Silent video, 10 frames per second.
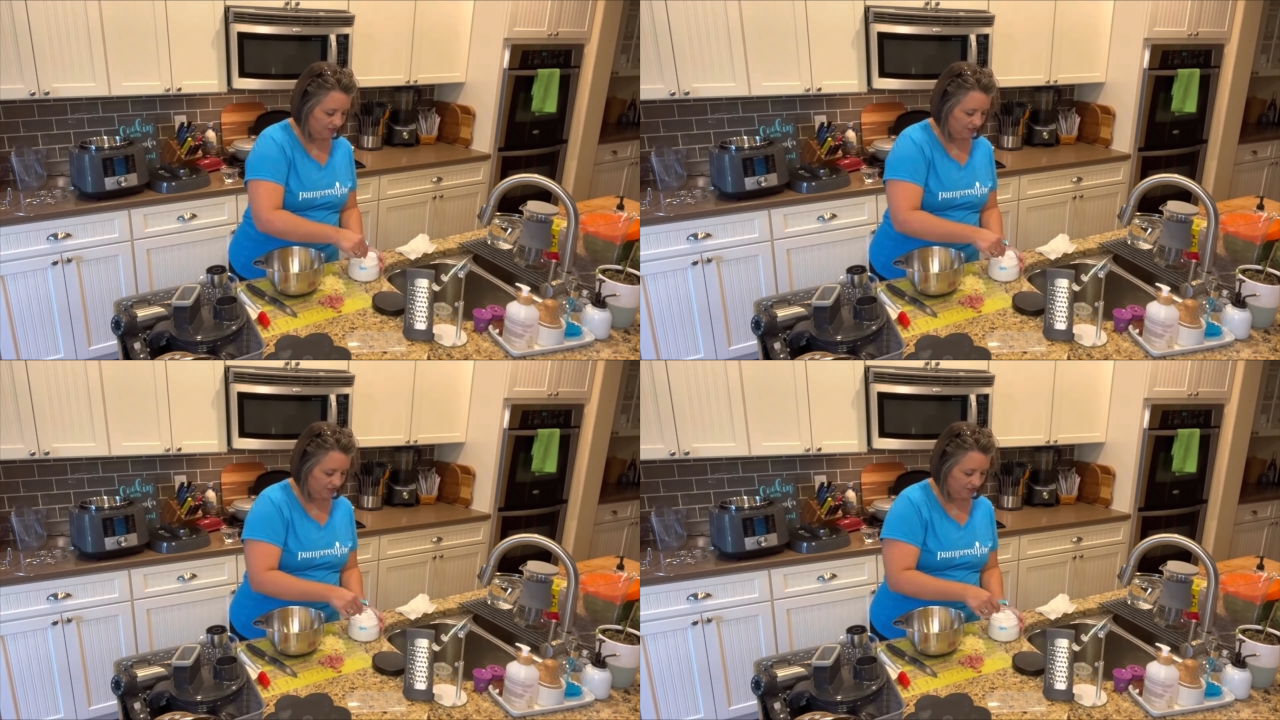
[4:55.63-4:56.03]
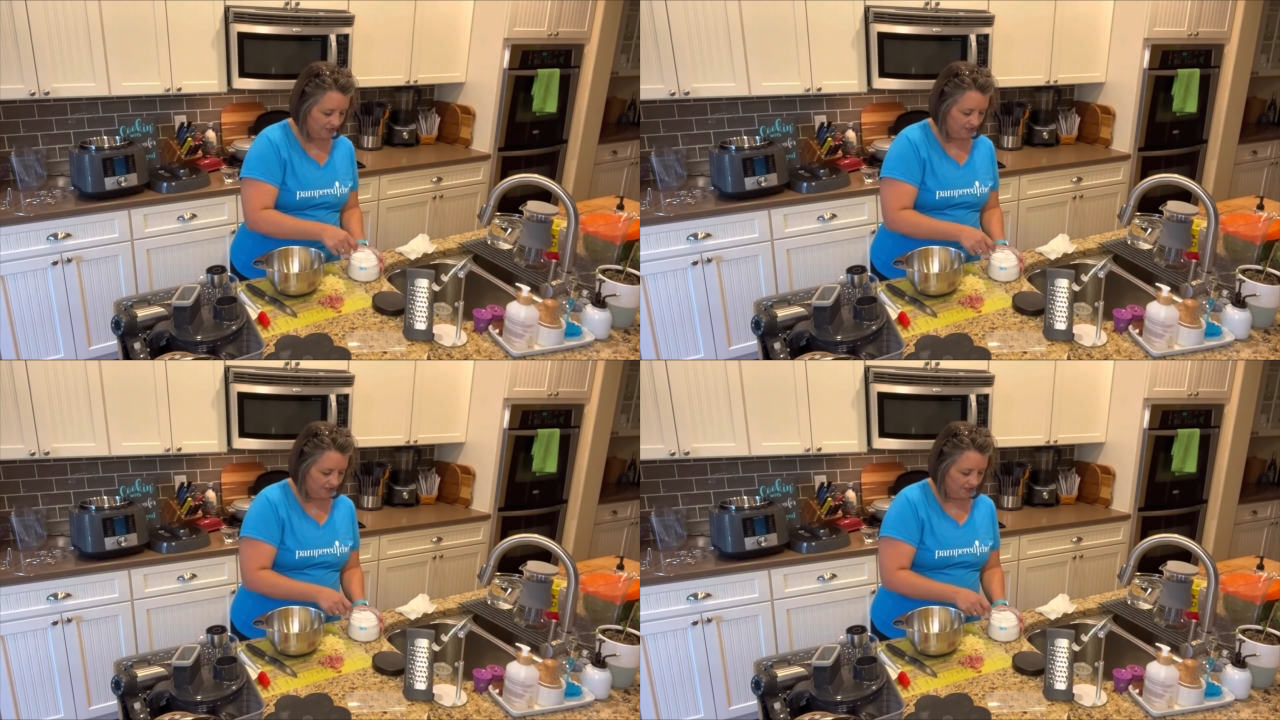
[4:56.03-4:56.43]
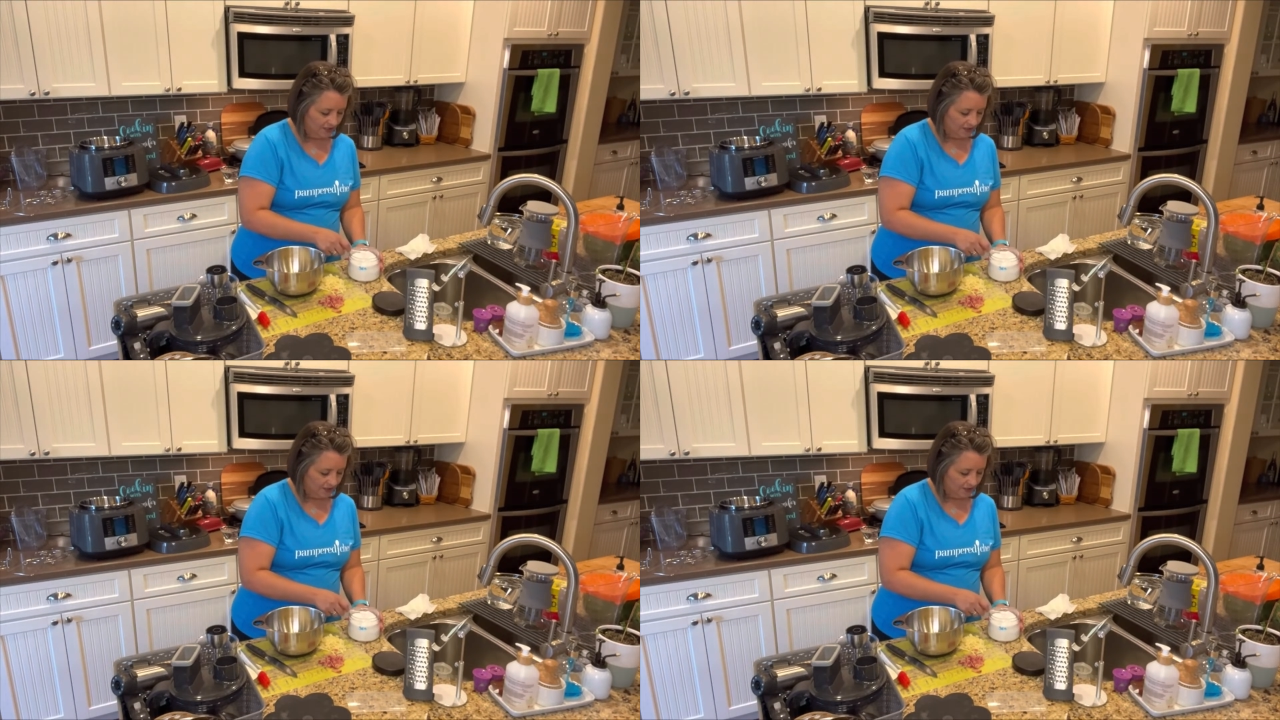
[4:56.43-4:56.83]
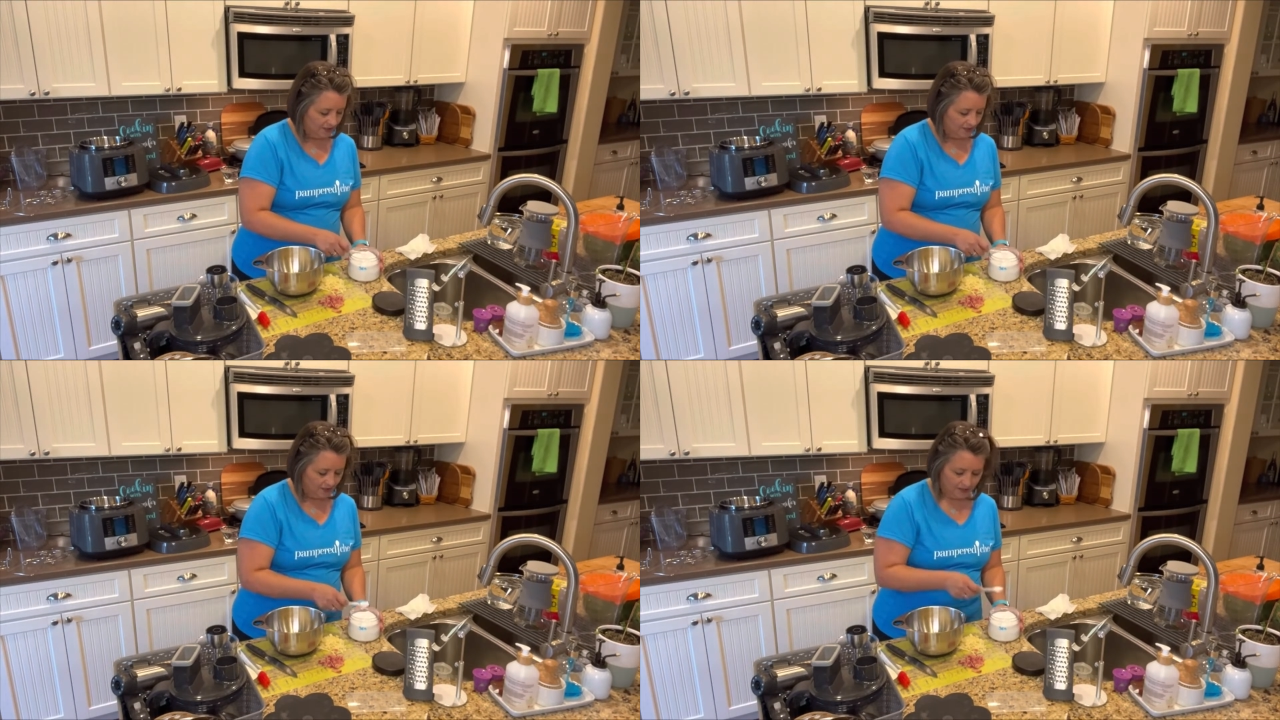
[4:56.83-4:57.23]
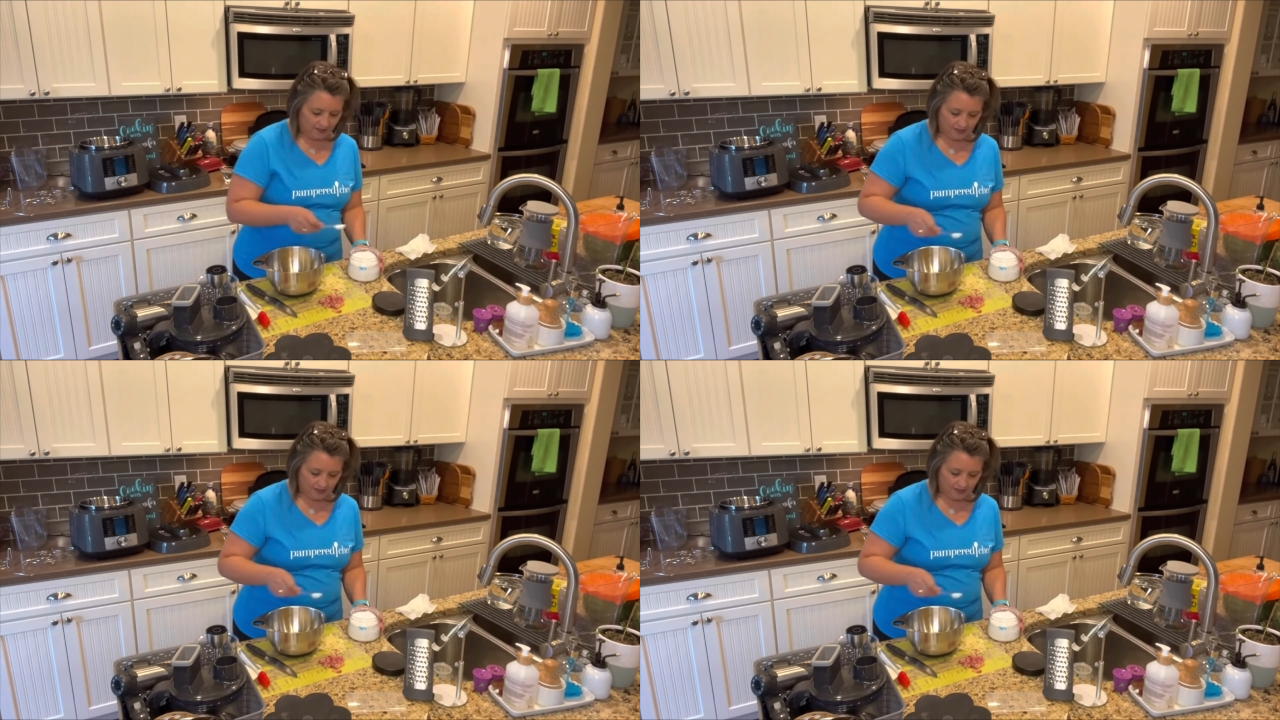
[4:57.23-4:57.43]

Nobody speaks.